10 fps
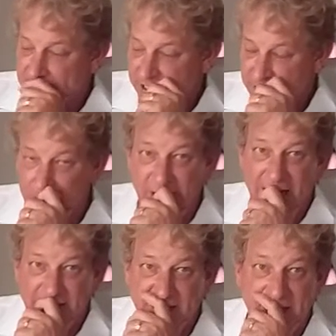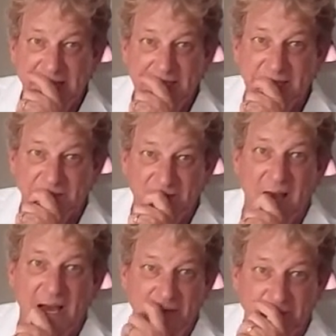line of sight
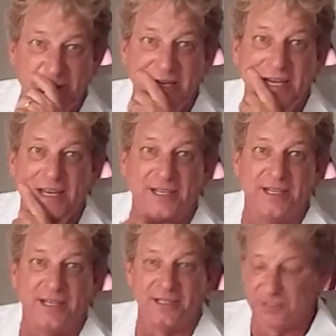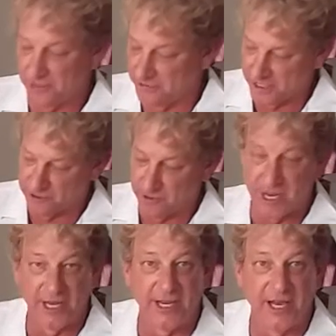flying with it, and so that's
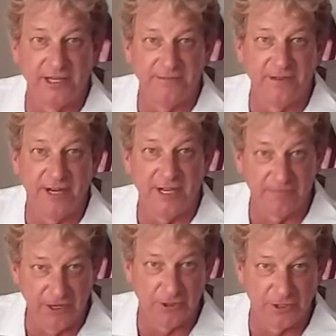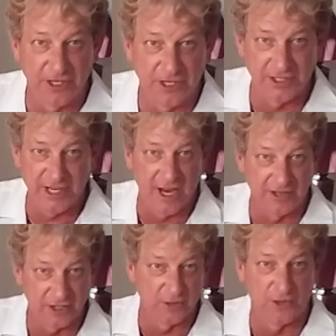why I kind of am interested to see how
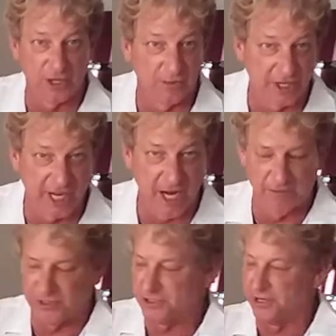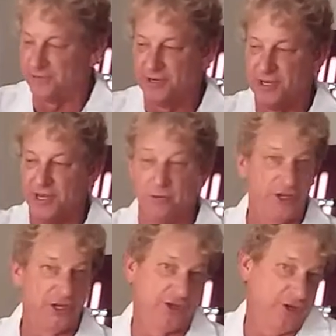this will hook up with the camera and stuff,
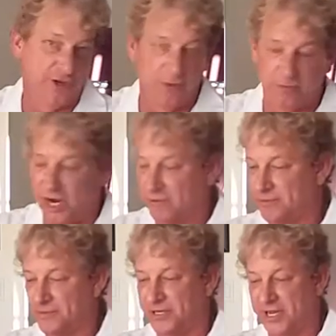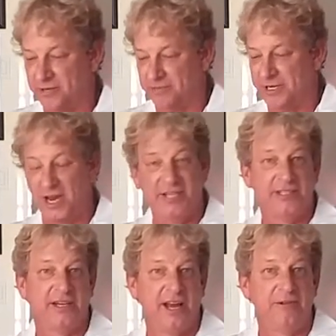which it should, no problem, and that'll be nice,
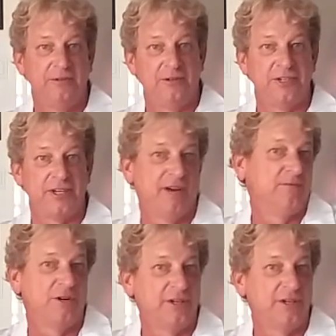and I will just have one